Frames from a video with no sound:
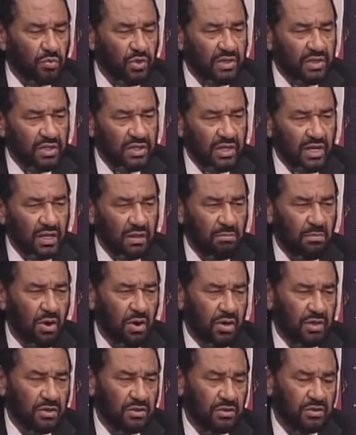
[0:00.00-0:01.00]
with the
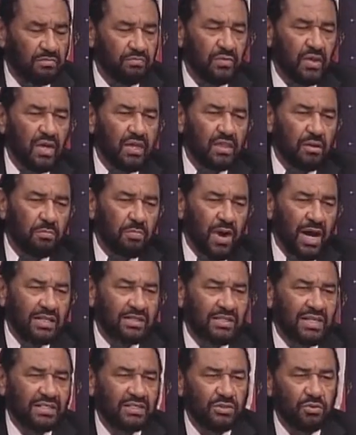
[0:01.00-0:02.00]
telemarketer. The
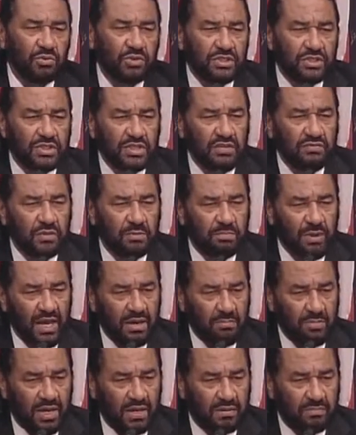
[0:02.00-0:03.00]
processor receives the
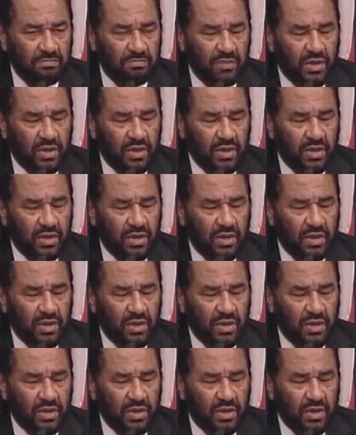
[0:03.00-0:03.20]
payment.